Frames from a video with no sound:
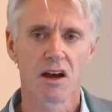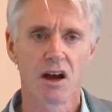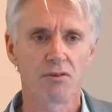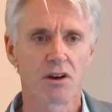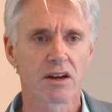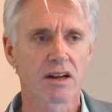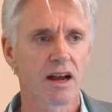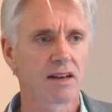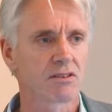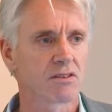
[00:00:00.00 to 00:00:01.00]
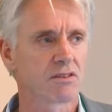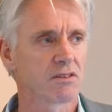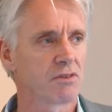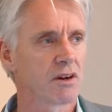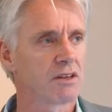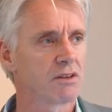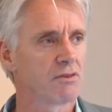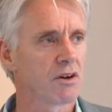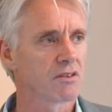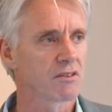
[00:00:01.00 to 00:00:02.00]
ovarian cancer is a very
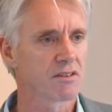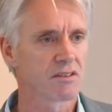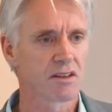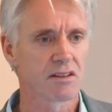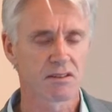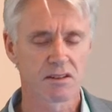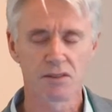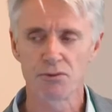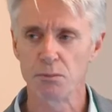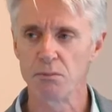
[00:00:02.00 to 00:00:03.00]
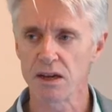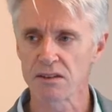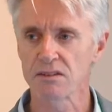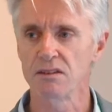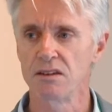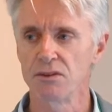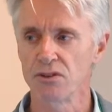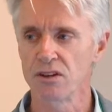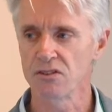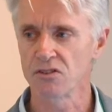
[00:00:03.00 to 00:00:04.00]
diverse disease, and if you mix the
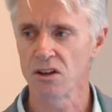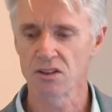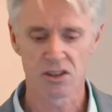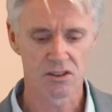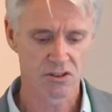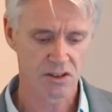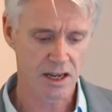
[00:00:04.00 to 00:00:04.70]
different histologies,